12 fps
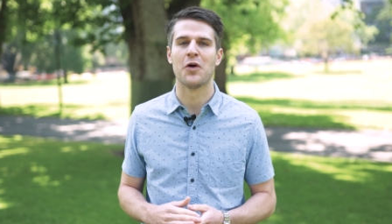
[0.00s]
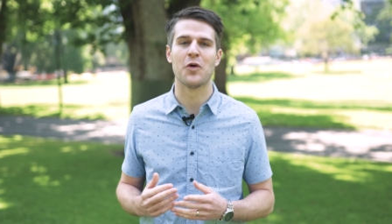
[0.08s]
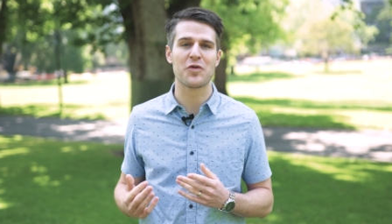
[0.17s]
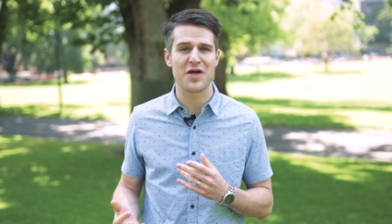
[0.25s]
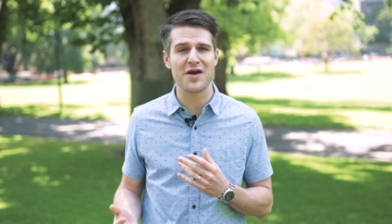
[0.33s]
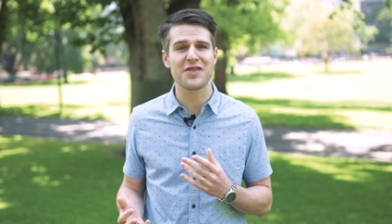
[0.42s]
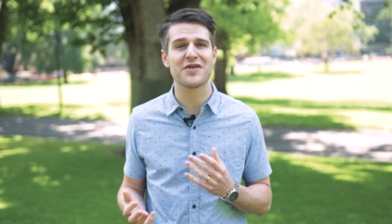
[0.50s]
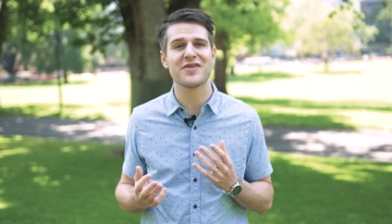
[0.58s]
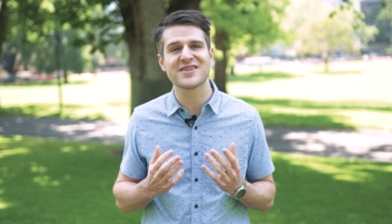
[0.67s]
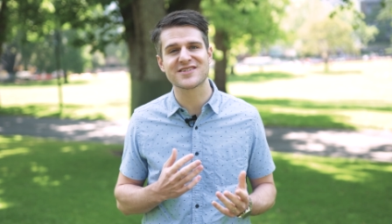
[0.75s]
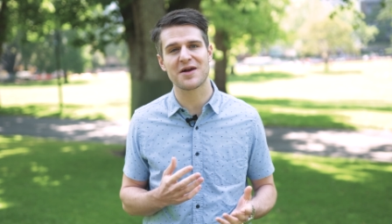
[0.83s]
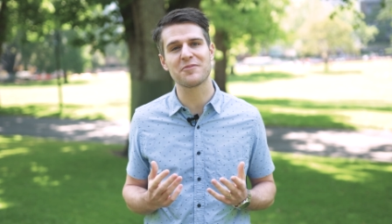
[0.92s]
Although there
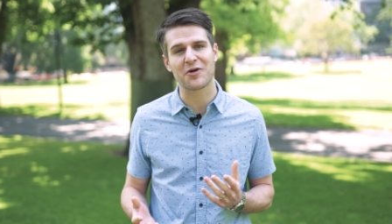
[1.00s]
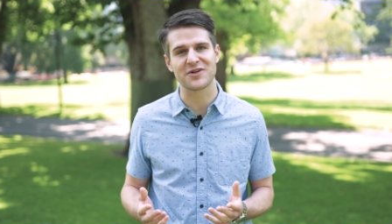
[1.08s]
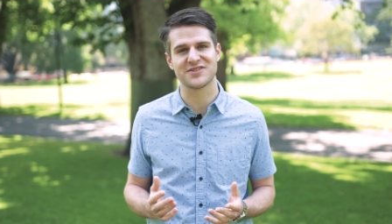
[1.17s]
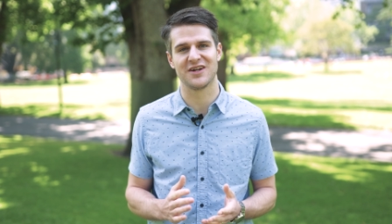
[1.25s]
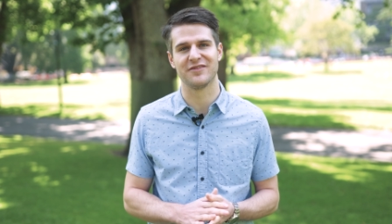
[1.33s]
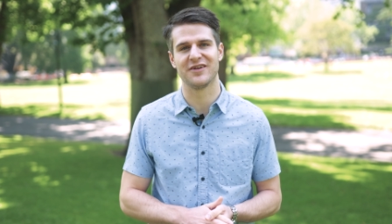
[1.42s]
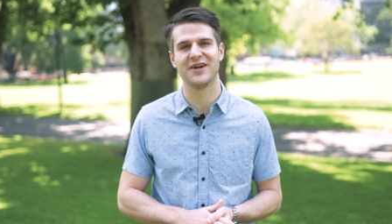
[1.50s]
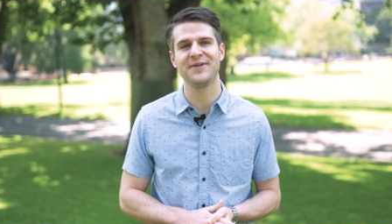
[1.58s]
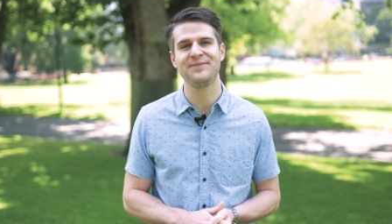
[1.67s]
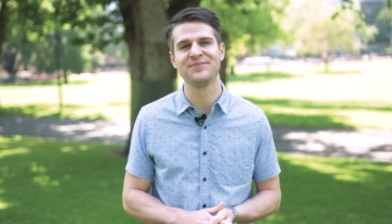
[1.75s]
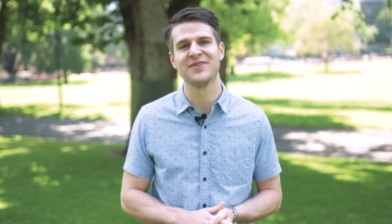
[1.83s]
is some crossover,